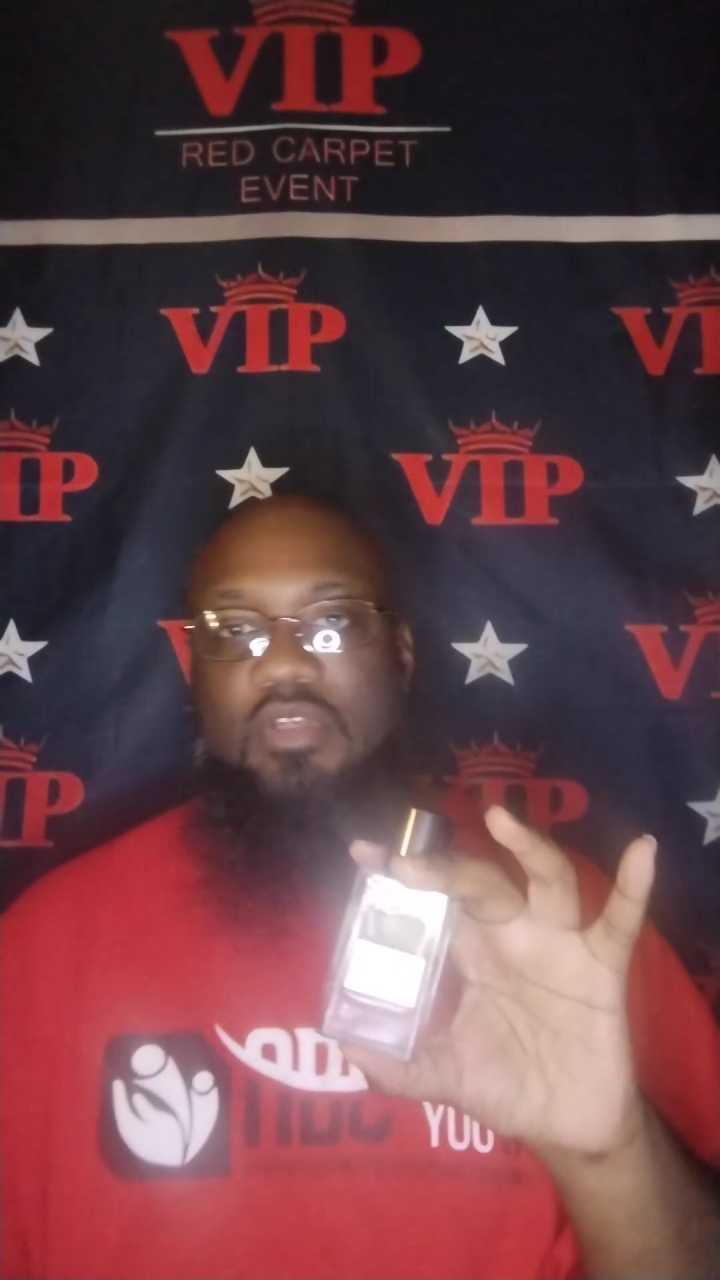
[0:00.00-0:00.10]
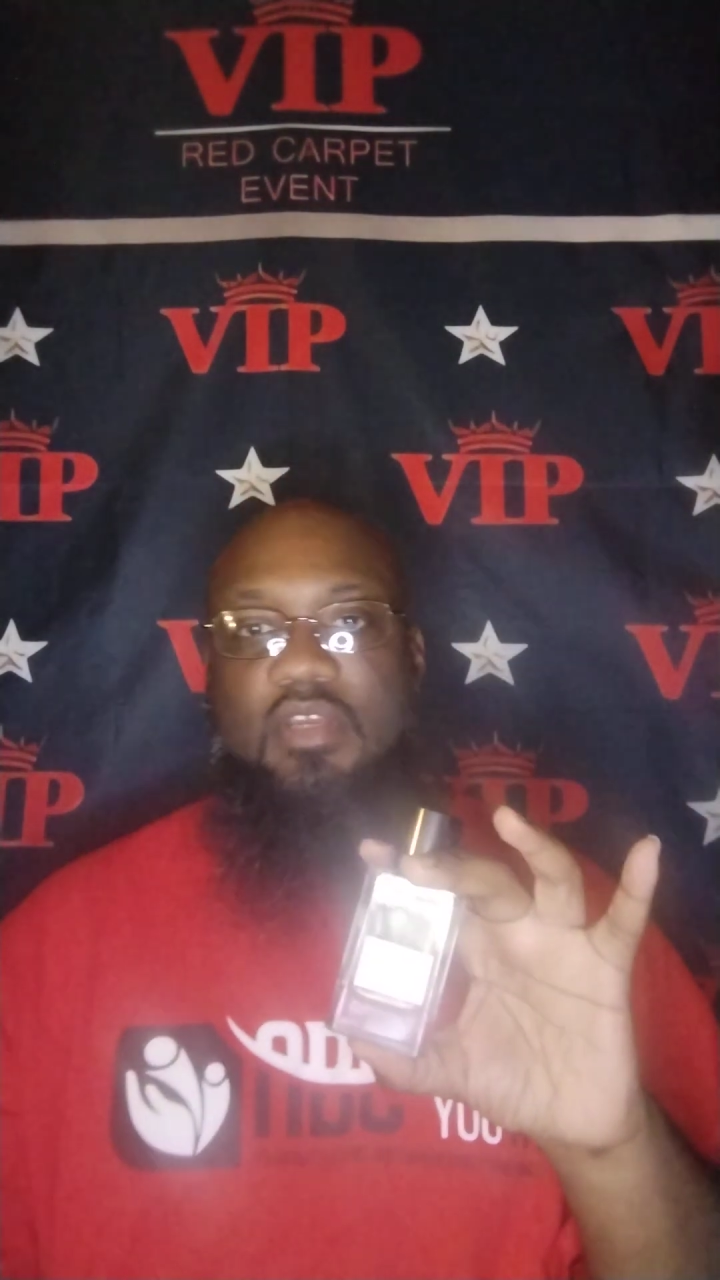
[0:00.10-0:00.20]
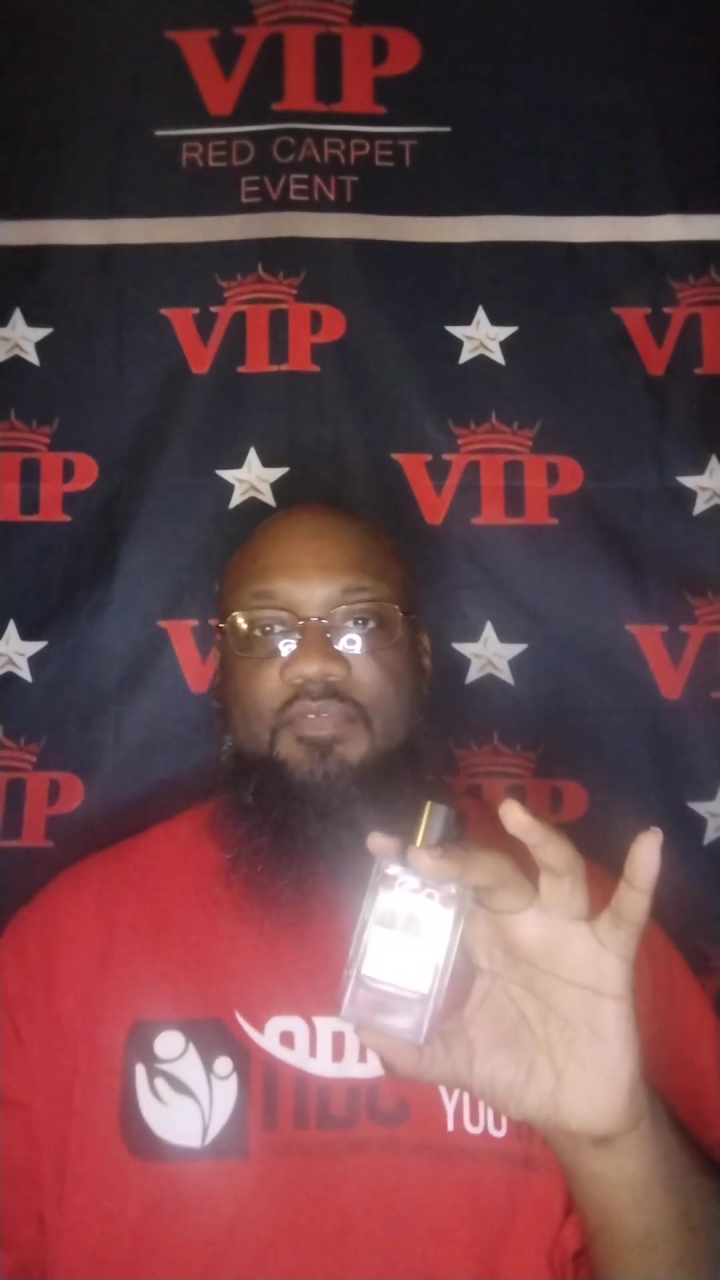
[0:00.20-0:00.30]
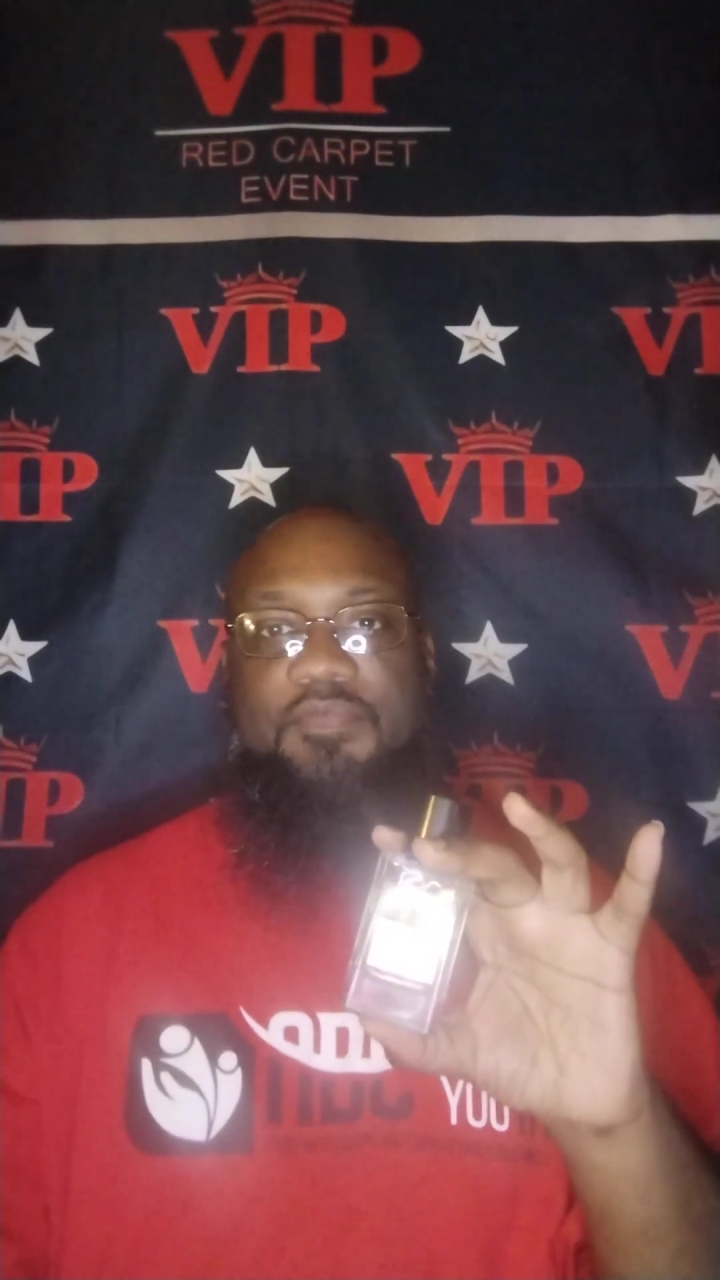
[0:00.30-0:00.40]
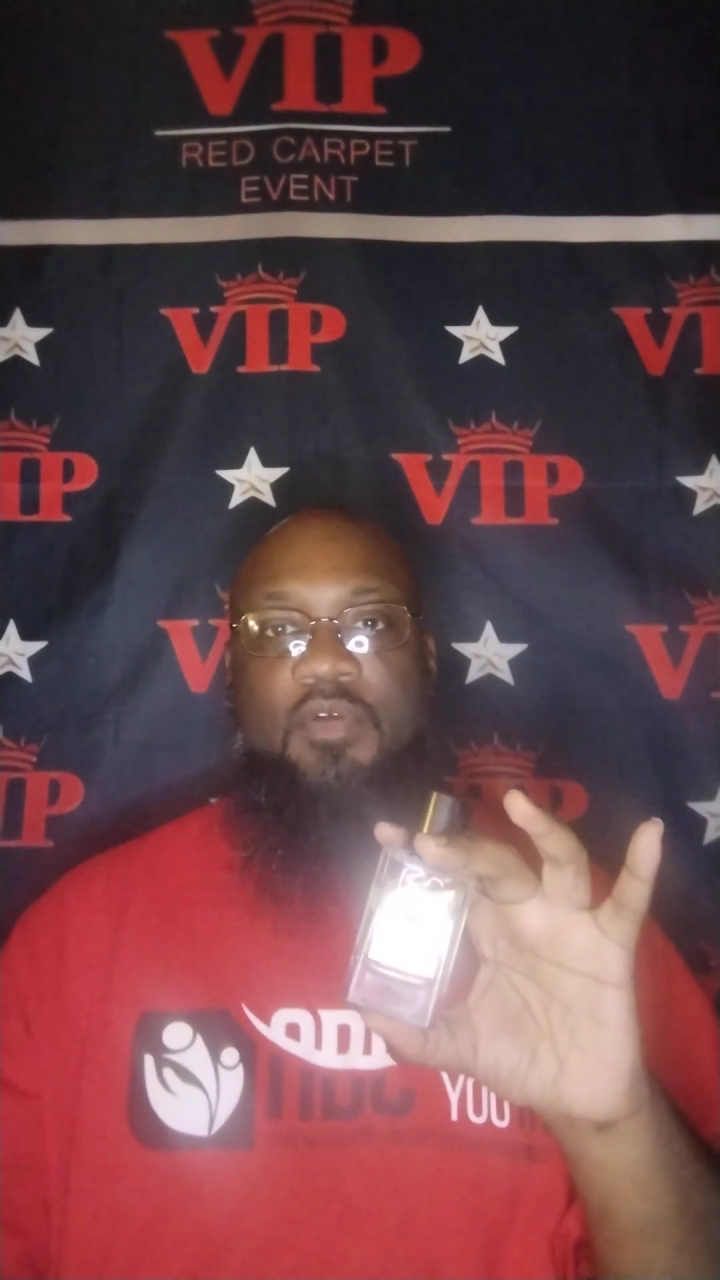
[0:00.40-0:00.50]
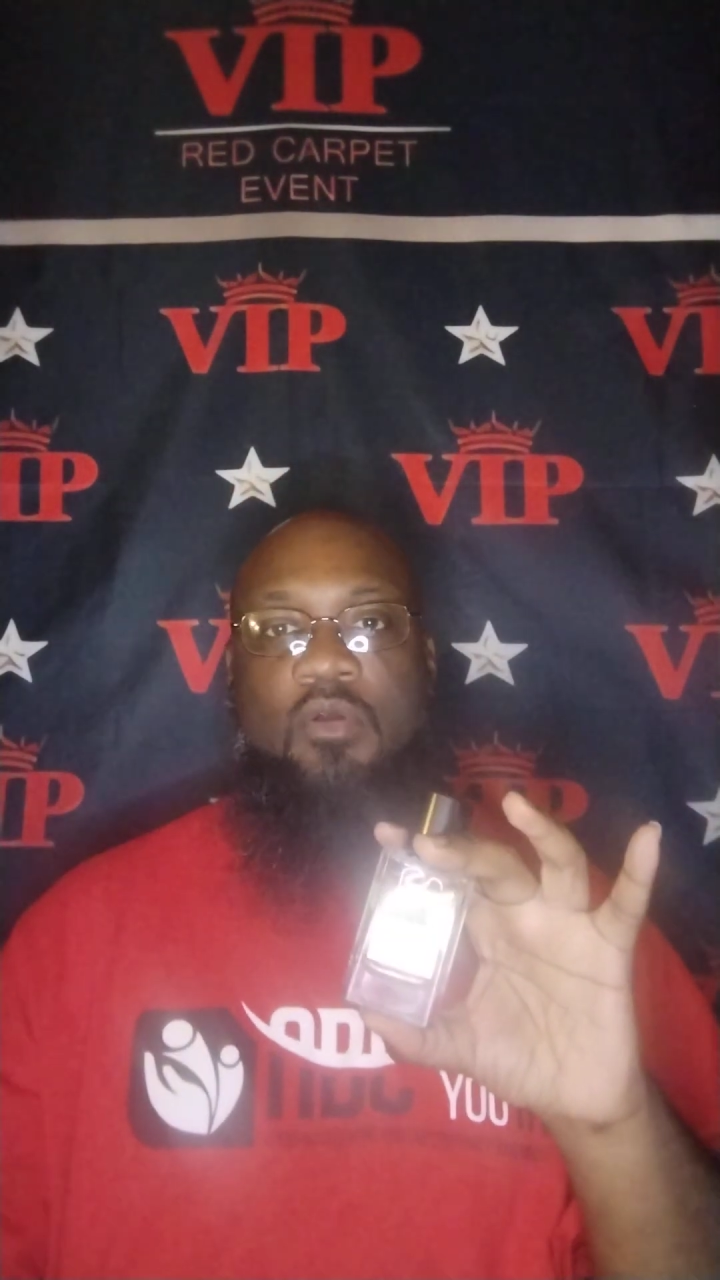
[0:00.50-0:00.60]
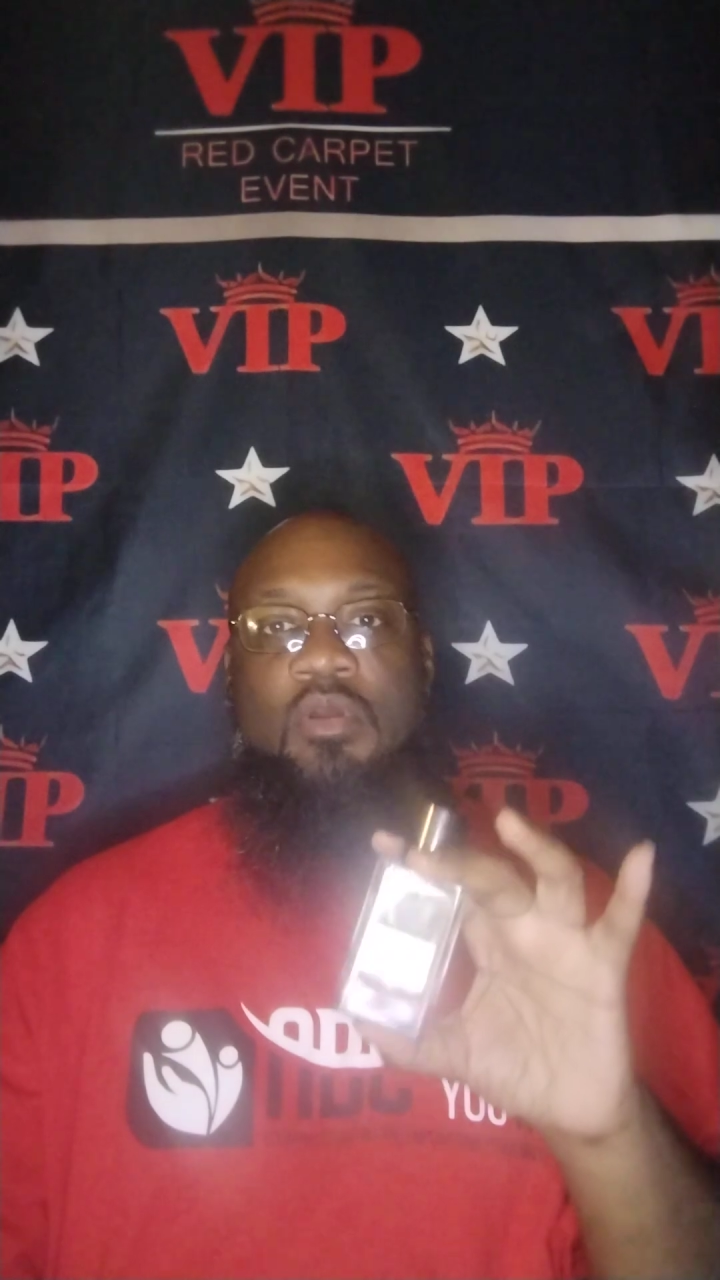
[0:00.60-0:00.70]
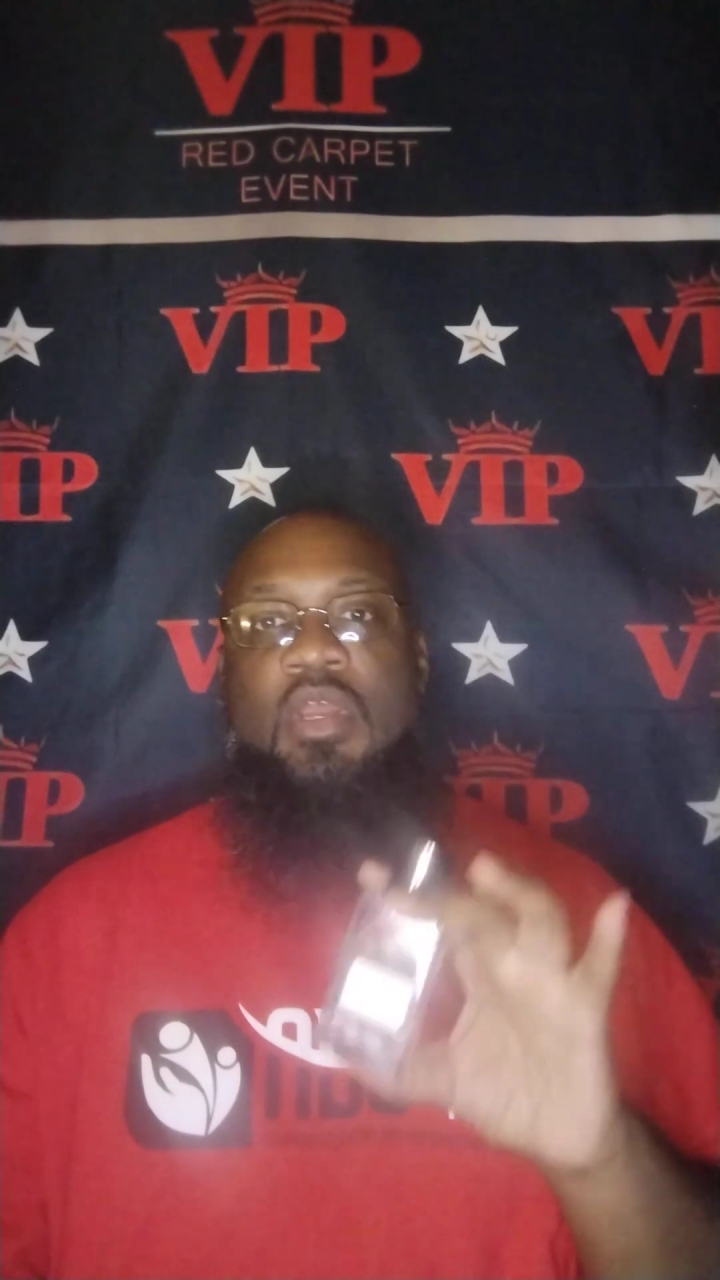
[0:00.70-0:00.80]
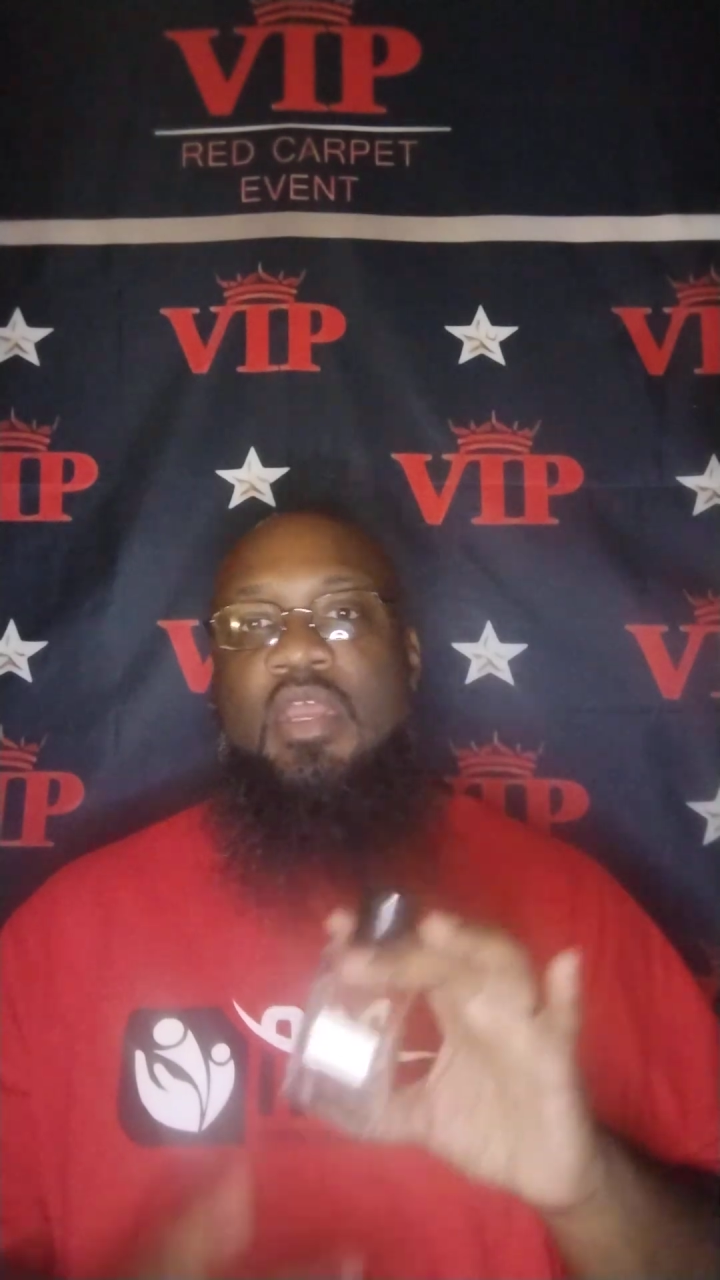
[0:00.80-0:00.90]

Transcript: looking for.